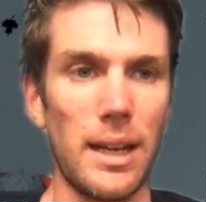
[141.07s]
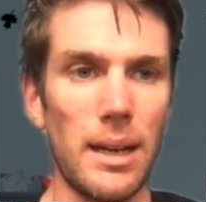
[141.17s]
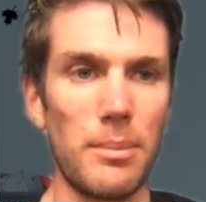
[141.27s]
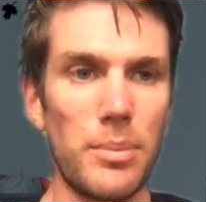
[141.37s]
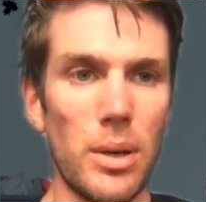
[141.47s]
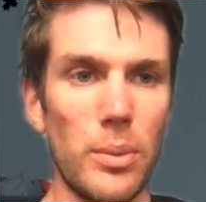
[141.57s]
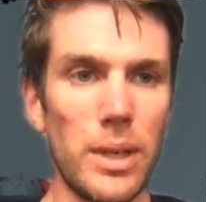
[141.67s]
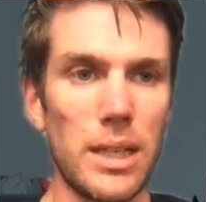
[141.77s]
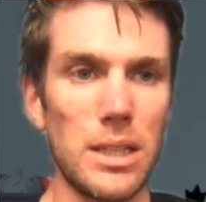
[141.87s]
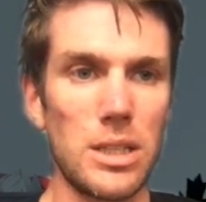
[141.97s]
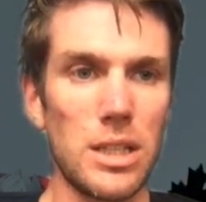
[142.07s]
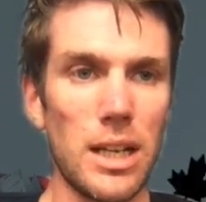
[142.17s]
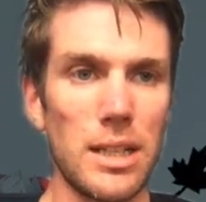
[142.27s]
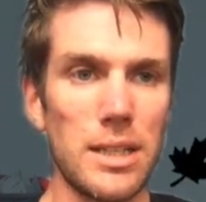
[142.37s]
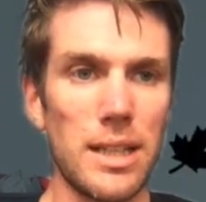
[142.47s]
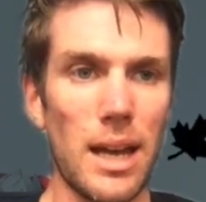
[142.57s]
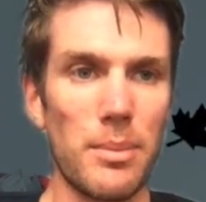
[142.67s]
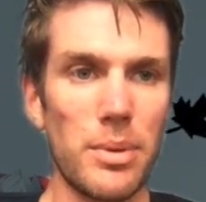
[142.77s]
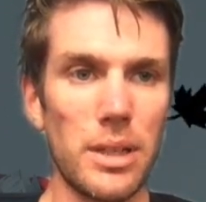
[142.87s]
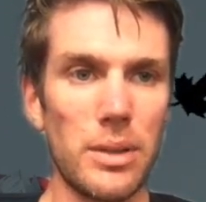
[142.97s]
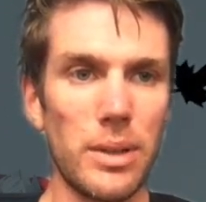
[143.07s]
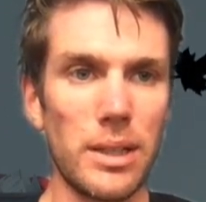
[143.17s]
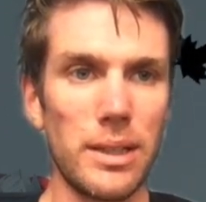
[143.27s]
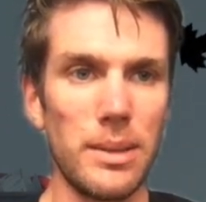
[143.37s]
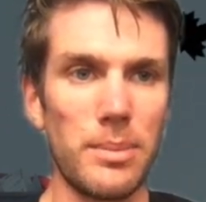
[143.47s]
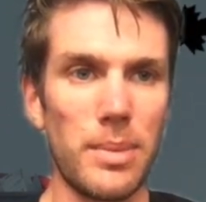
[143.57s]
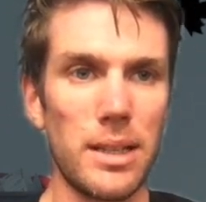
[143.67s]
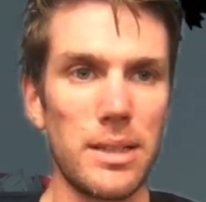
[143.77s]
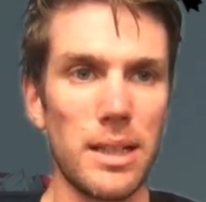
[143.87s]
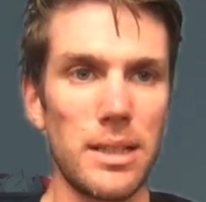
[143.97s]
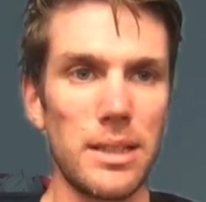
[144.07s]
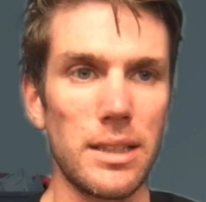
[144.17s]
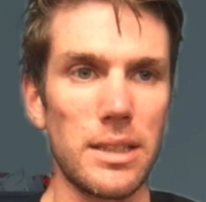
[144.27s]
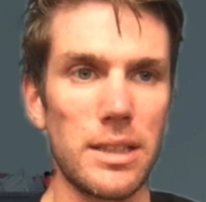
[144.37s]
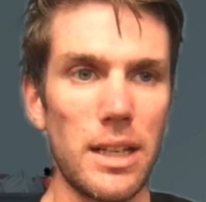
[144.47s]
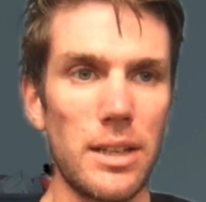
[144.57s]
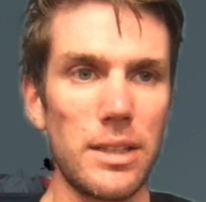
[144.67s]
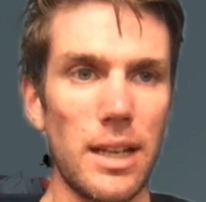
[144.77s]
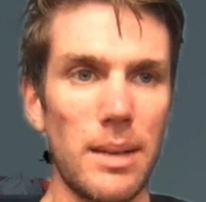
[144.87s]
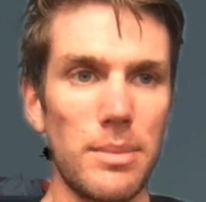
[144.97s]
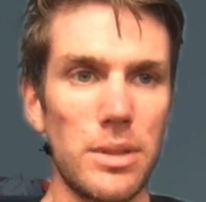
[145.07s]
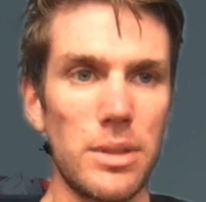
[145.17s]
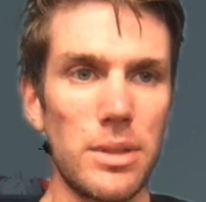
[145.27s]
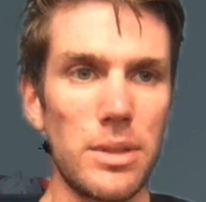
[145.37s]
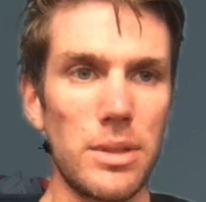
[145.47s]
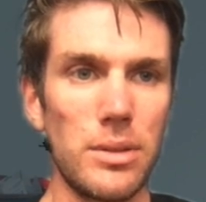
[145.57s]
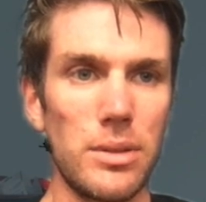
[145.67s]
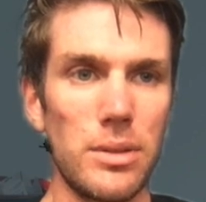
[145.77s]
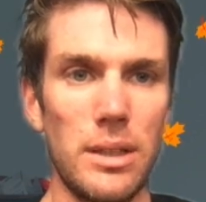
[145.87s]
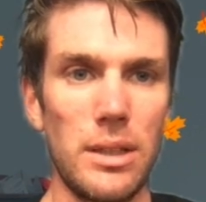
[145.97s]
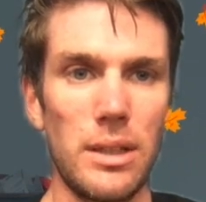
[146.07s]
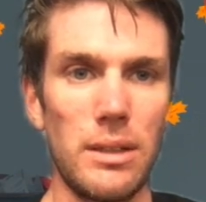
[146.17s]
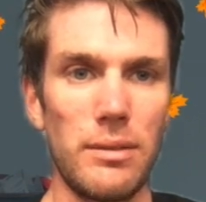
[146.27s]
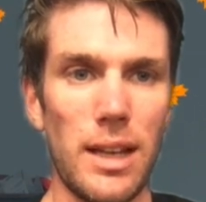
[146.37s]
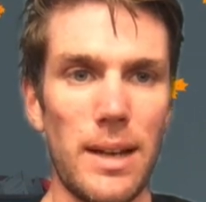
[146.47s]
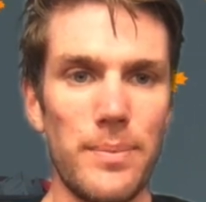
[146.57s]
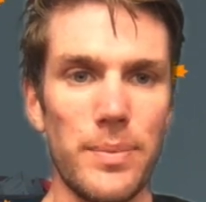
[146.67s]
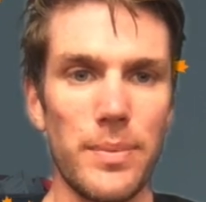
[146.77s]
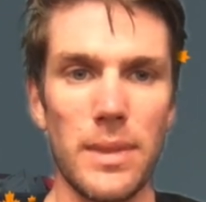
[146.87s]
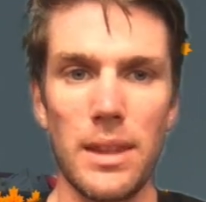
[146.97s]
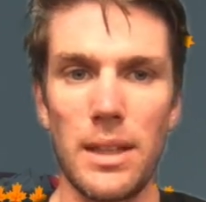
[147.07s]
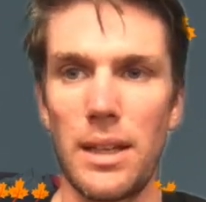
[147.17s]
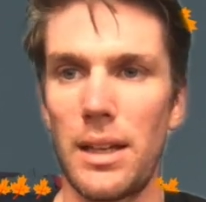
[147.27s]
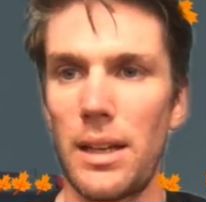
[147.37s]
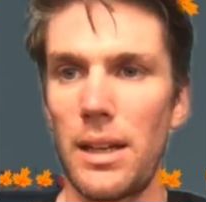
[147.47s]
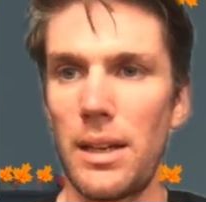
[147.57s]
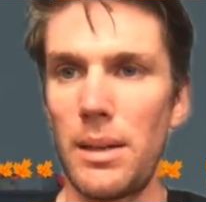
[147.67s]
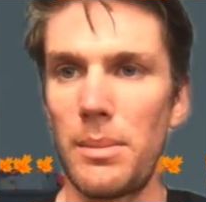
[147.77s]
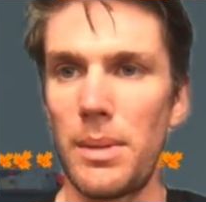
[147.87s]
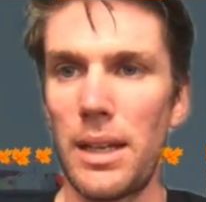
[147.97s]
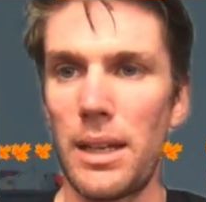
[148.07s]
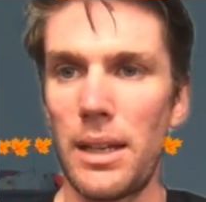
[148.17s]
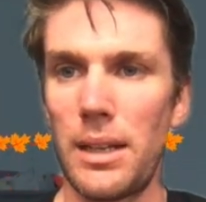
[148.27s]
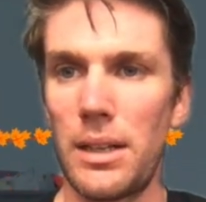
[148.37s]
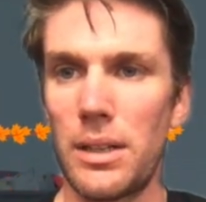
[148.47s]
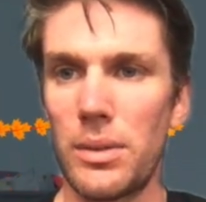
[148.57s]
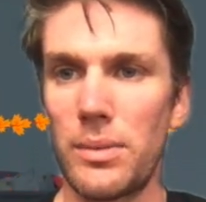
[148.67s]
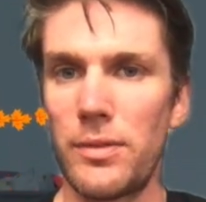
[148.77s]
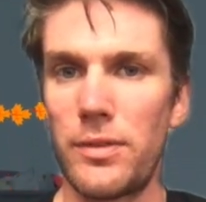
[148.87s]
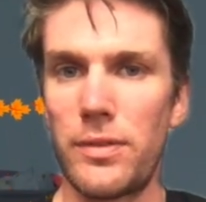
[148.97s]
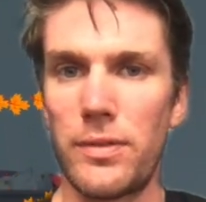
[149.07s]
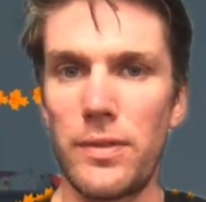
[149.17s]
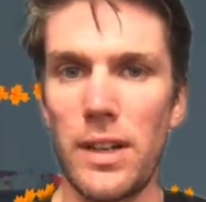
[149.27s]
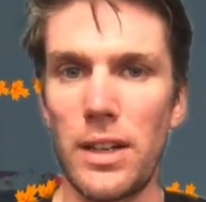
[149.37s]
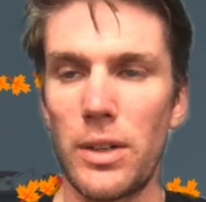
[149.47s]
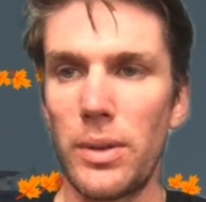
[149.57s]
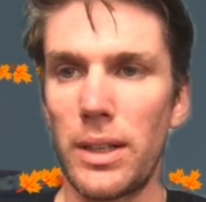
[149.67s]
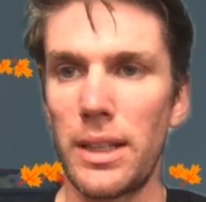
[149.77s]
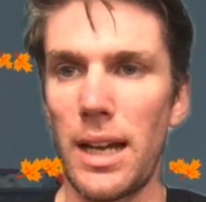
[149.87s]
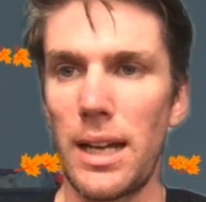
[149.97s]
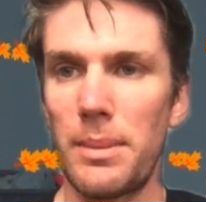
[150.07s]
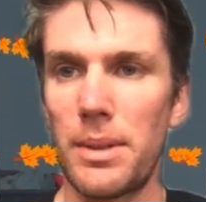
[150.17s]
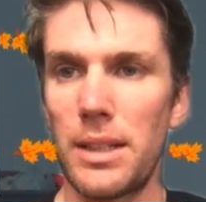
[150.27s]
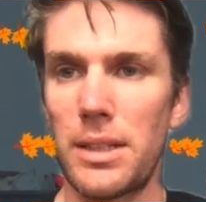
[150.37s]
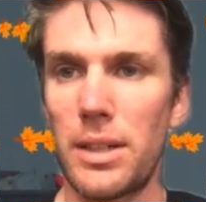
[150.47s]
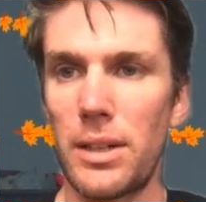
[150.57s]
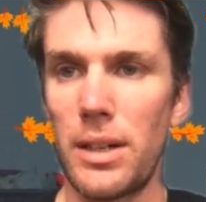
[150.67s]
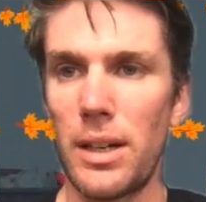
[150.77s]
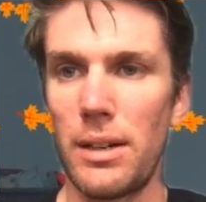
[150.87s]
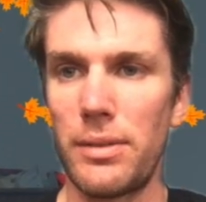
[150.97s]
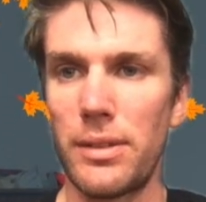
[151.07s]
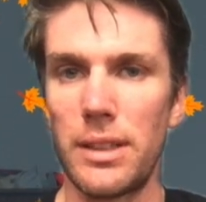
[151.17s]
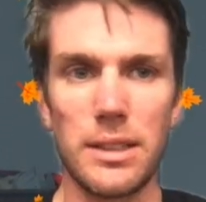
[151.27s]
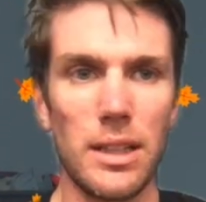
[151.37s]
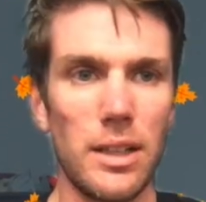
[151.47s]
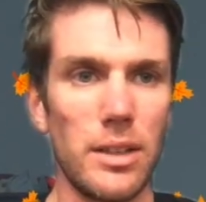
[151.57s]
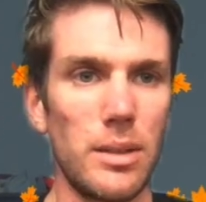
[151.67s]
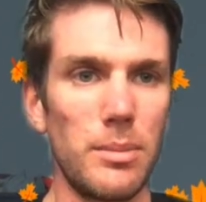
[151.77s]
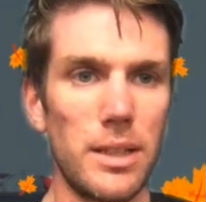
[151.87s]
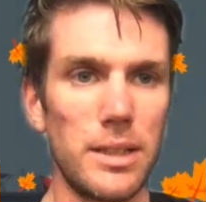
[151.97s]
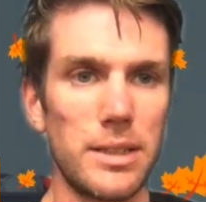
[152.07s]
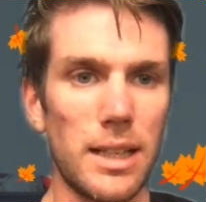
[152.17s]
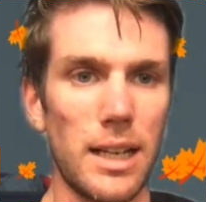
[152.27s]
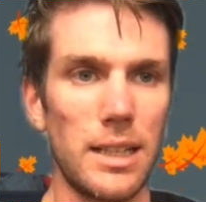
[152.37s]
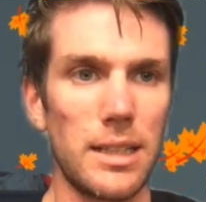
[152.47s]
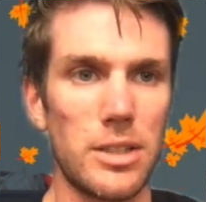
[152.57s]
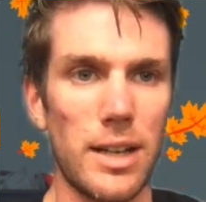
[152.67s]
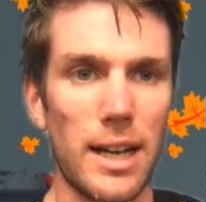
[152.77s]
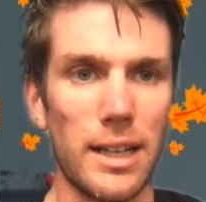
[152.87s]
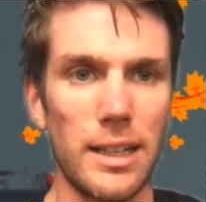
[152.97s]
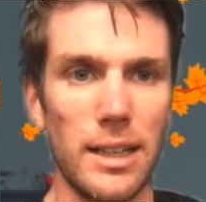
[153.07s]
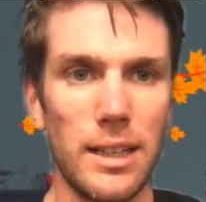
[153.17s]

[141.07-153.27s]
but we can change that pretty quickly by changing the shader type to flat. And very quickly, I'm going to turn off these other emitters. They're kind of distracting,